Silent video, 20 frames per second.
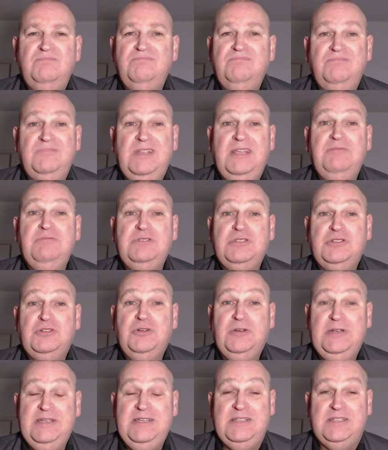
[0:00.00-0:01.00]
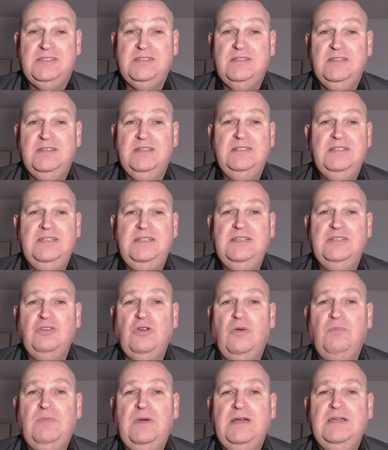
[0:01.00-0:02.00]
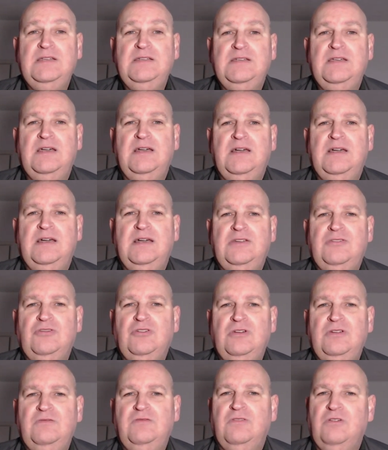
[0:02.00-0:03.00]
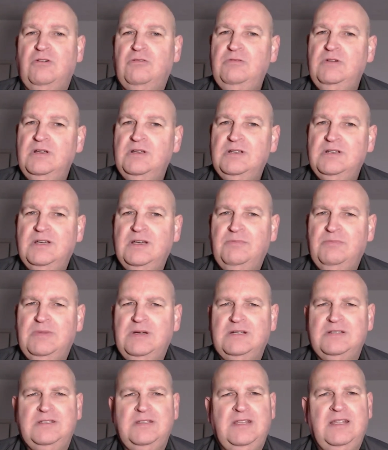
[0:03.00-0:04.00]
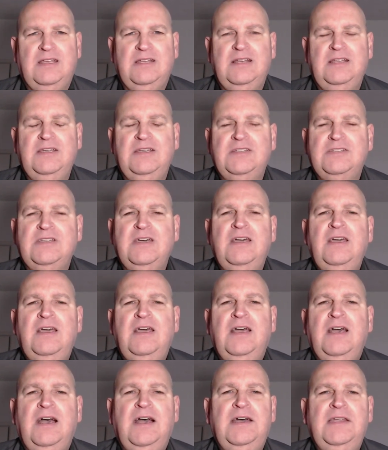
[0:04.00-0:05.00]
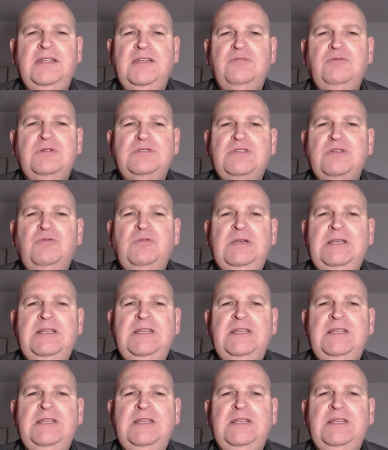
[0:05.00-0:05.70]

It was great. I did it on my Android phone. Come back to that later. And it was a really